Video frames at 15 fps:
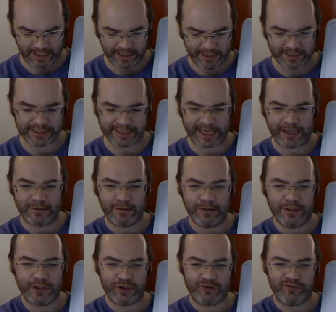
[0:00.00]
cell
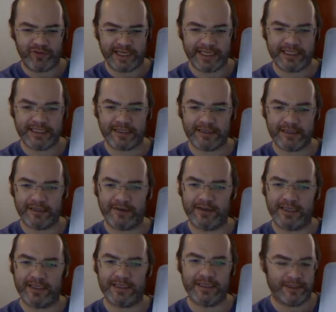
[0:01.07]
to release
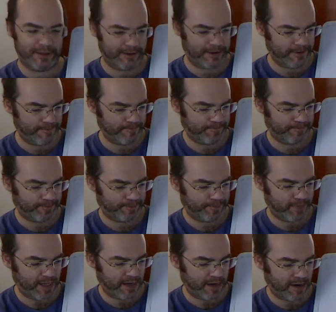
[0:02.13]
this
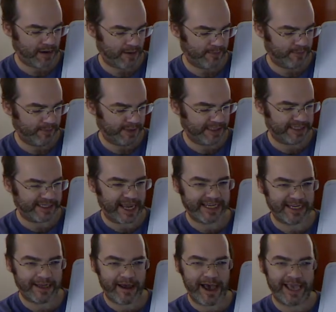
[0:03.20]

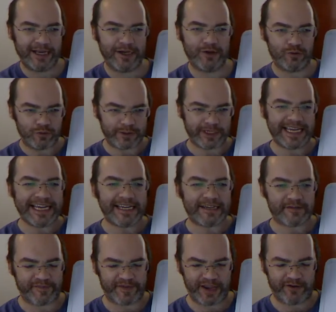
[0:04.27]
cytokine called
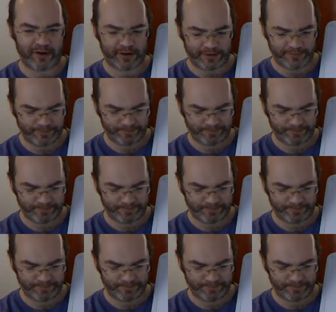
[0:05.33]
interferon.